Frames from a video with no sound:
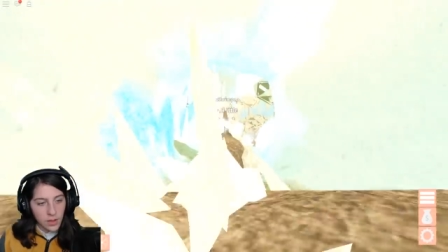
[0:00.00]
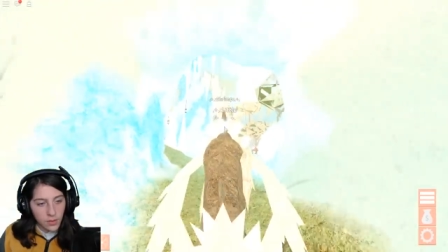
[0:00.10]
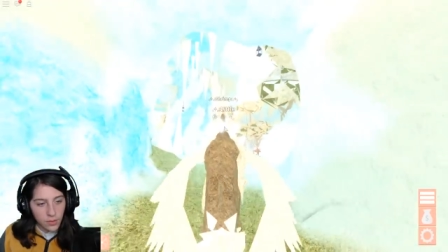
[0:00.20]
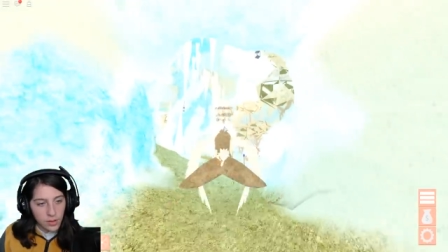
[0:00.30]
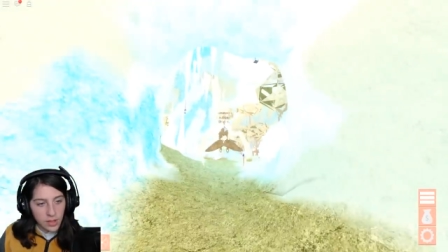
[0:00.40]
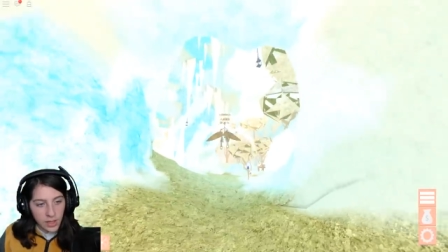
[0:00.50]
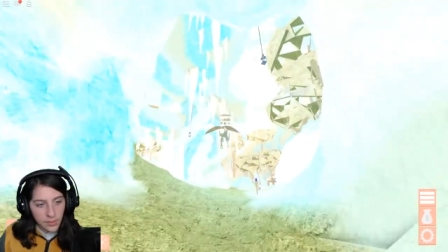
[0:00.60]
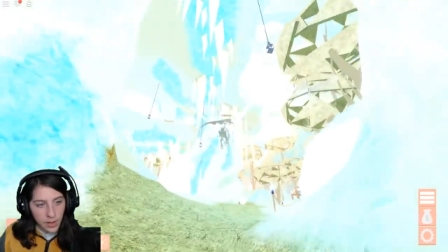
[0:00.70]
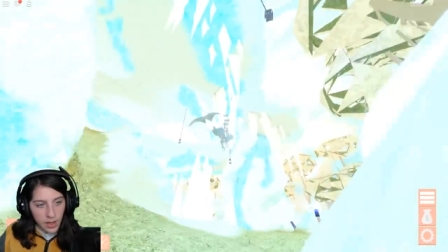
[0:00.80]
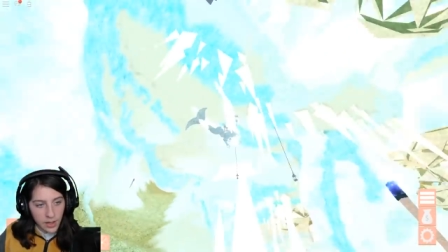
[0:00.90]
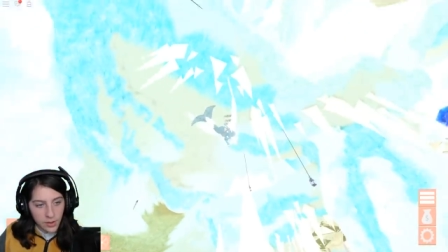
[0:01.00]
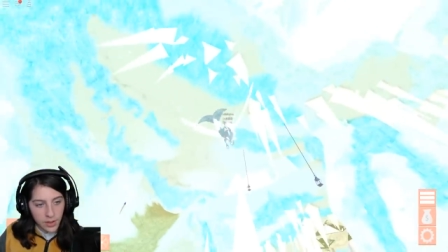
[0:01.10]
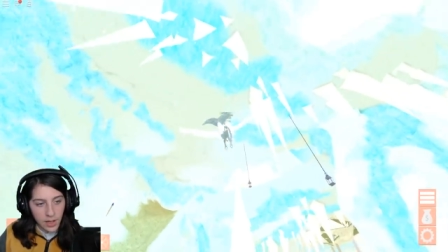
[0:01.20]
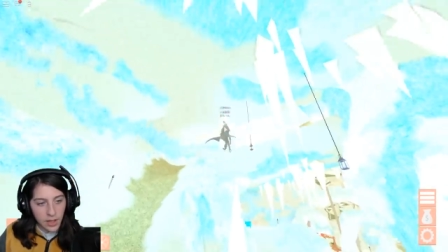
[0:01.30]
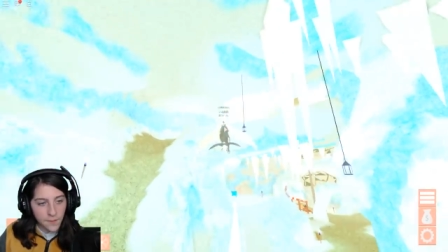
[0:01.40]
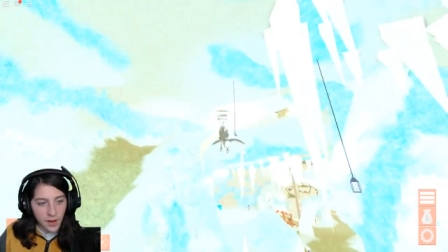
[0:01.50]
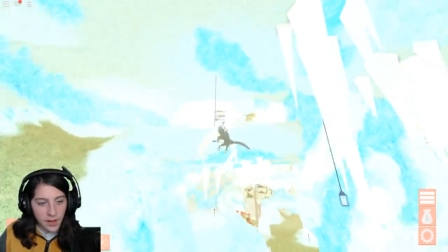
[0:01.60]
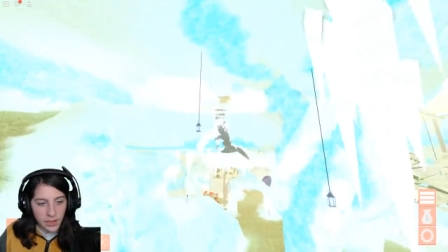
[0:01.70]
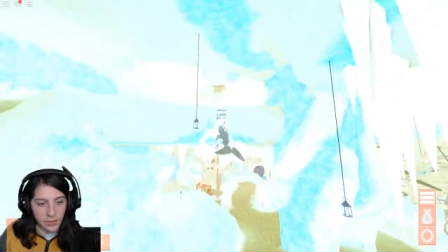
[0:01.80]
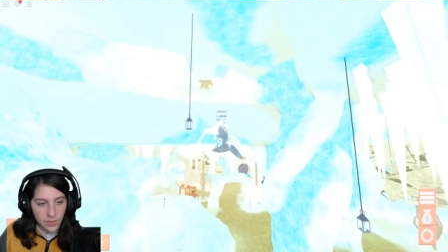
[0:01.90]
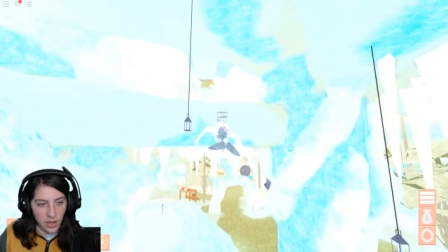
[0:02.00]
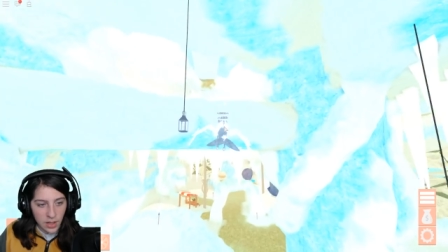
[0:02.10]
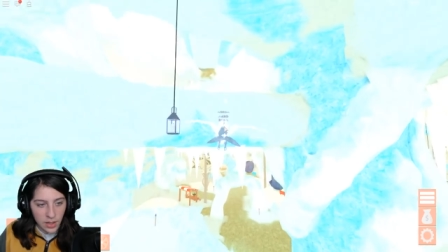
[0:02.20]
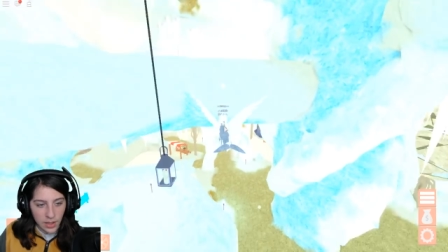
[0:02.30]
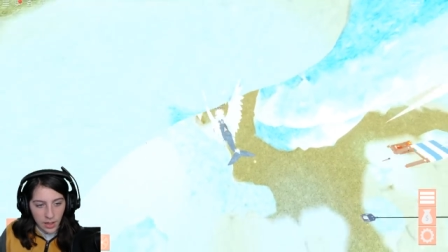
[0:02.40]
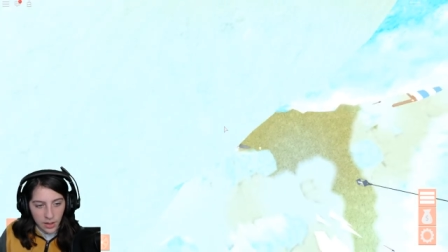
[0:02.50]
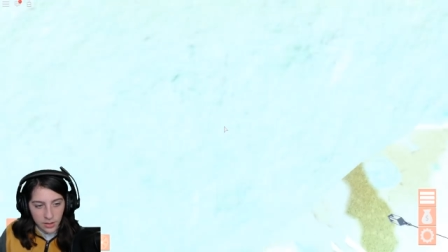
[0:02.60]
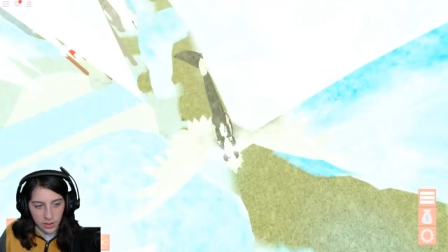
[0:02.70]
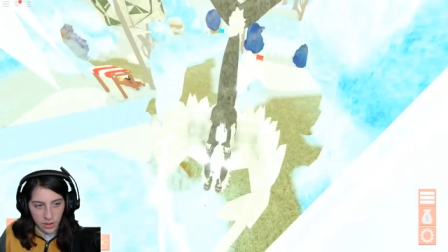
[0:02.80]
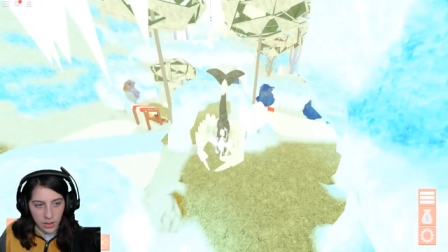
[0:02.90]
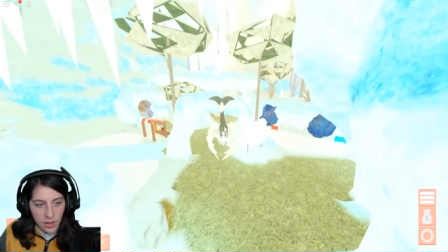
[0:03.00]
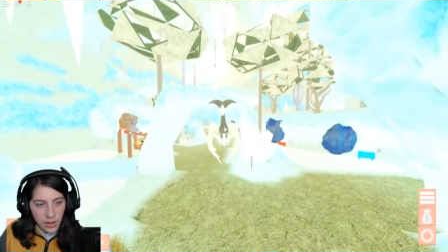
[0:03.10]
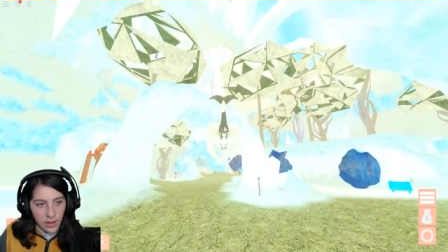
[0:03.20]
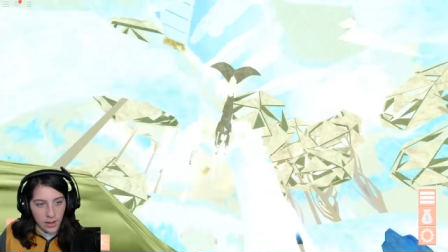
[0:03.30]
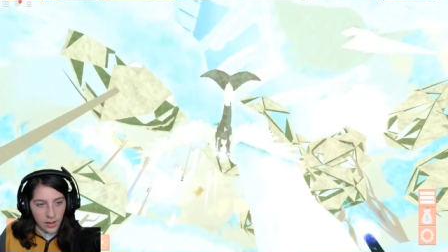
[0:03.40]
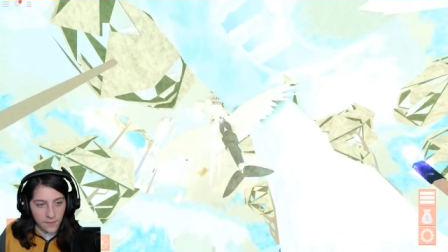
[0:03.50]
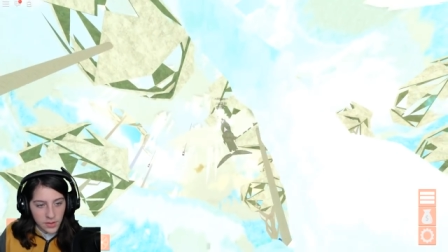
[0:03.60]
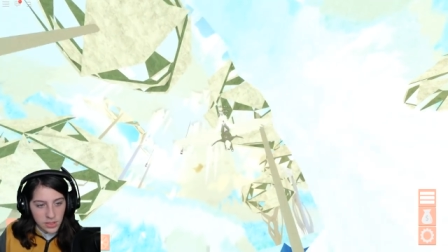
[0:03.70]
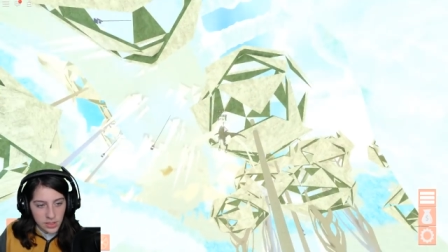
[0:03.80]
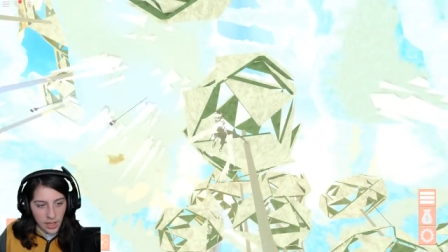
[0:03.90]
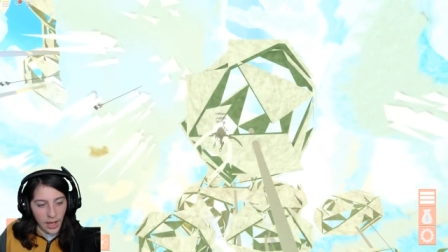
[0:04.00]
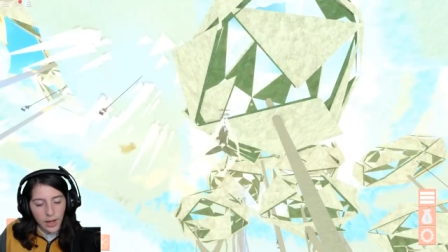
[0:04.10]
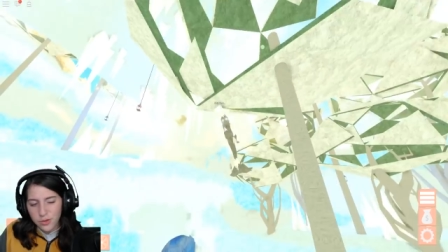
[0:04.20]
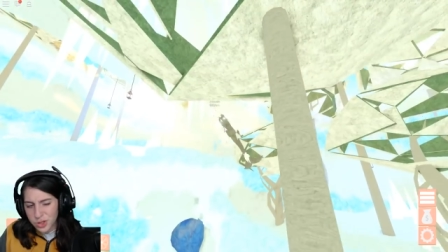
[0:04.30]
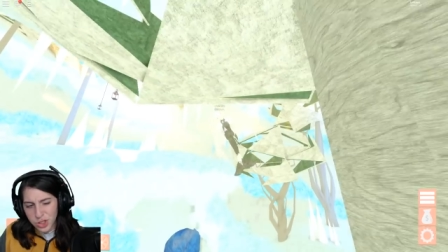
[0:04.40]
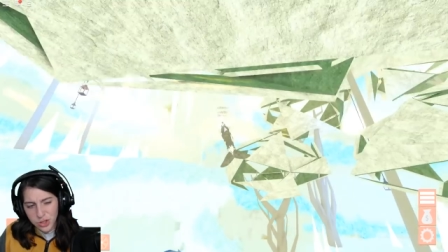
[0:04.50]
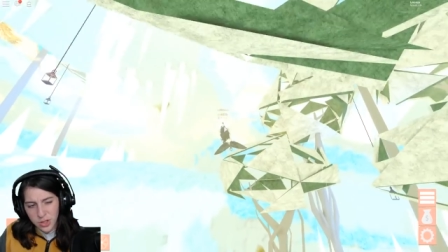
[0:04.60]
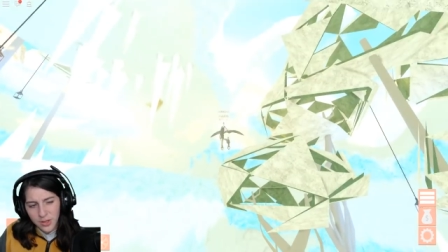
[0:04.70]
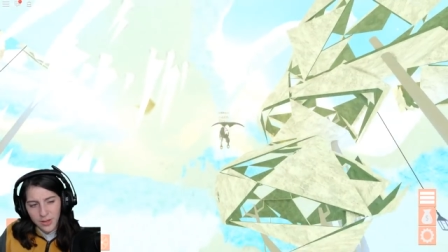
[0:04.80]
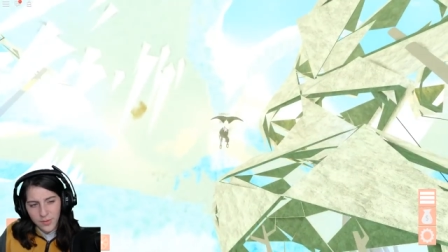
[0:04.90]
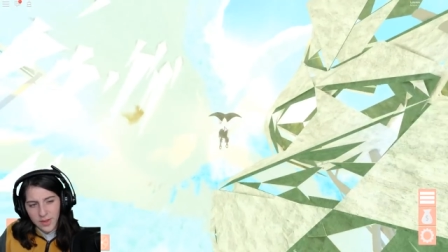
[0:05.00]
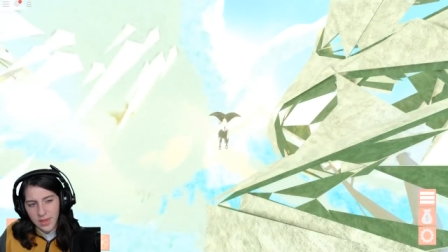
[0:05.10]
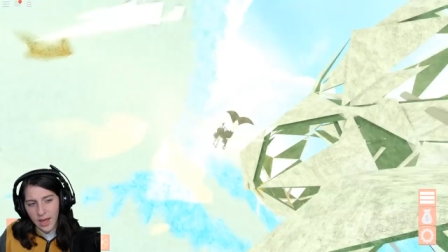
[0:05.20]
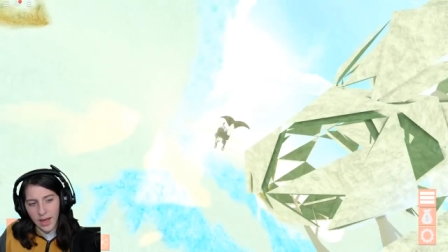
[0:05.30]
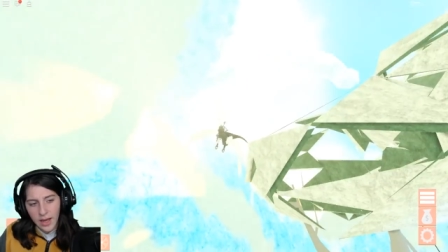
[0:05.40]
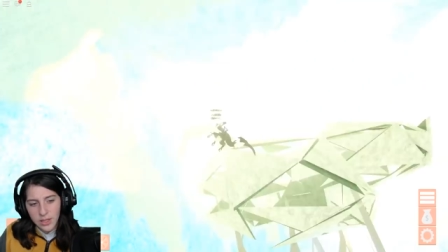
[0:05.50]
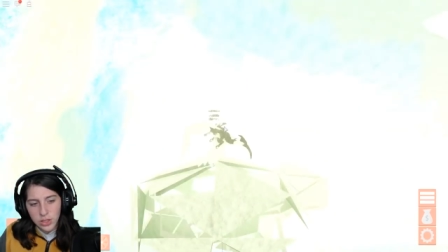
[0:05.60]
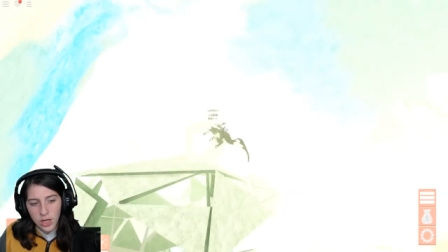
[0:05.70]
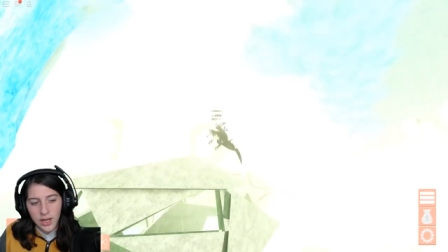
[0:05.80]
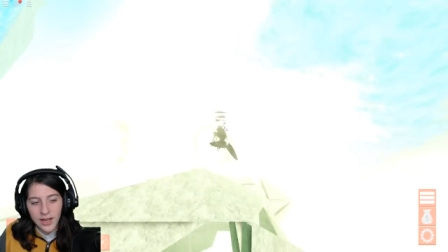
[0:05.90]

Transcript: Only thing I'm kind of creative at is making a character. And even today I was struggling with that. I tried